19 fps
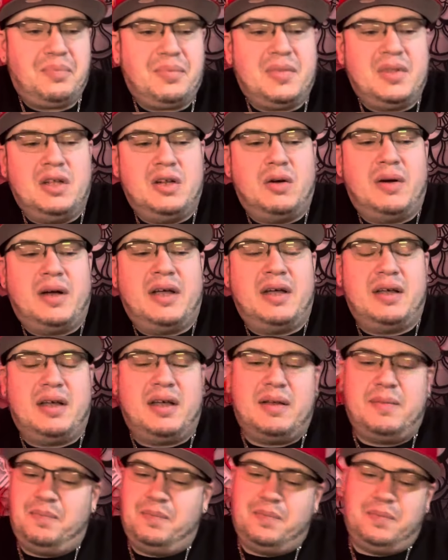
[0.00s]
You know,
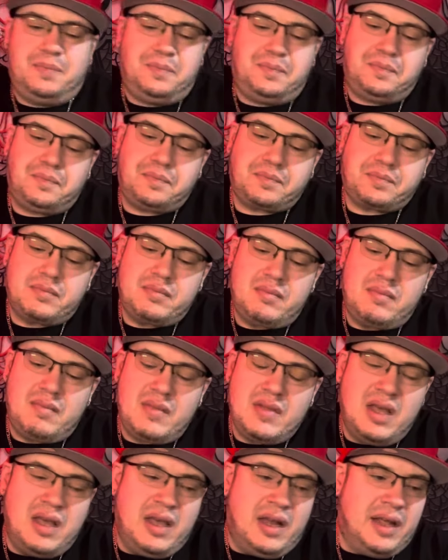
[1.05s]
I,
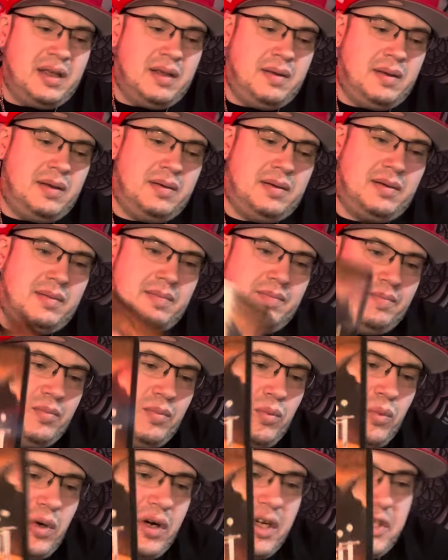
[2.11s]
and I,
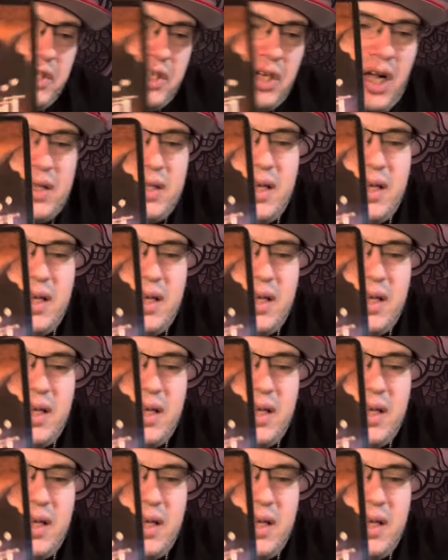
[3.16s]
we're going to chalk